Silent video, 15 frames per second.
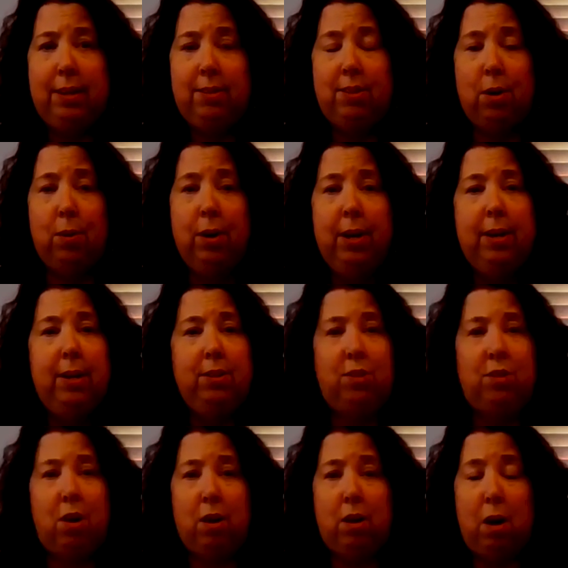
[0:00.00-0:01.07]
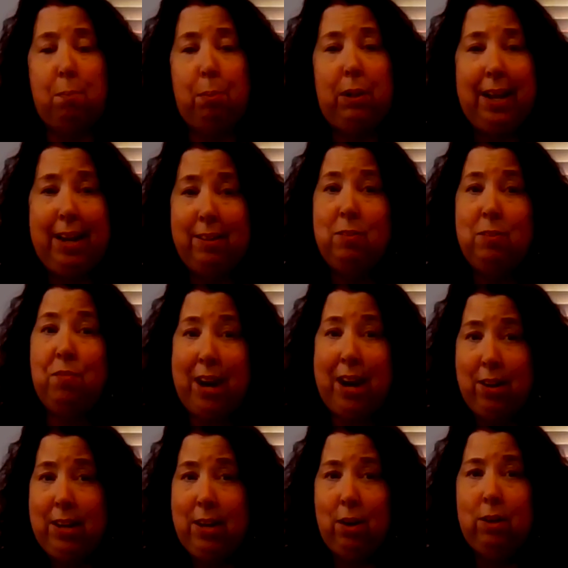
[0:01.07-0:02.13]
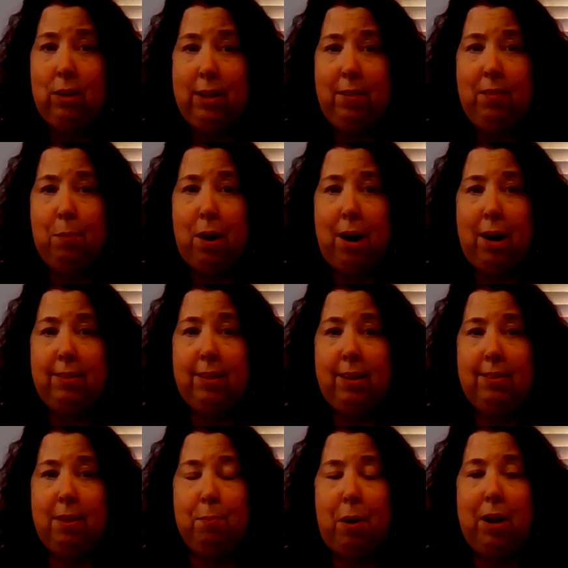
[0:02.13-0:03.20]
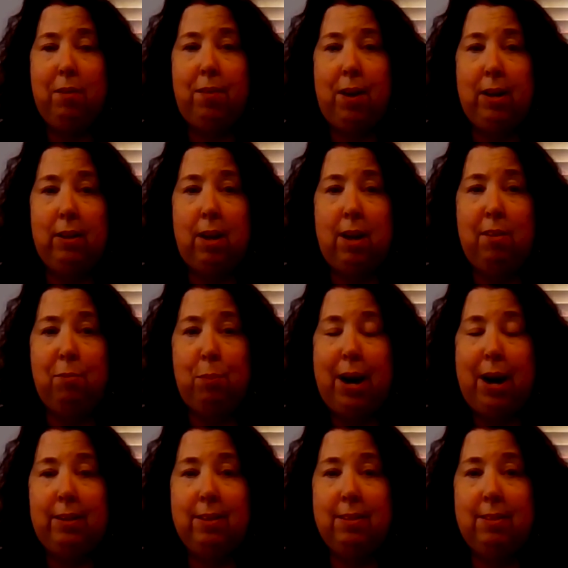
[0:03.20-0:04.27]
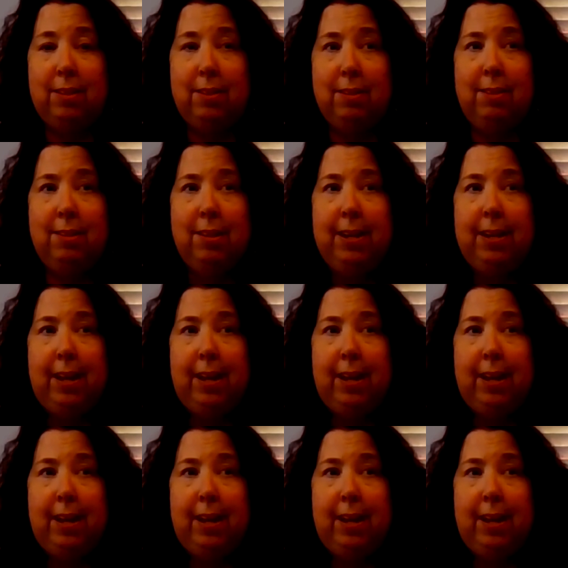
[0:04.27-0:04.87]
So started our plans very early in the process and modified a lot of practices.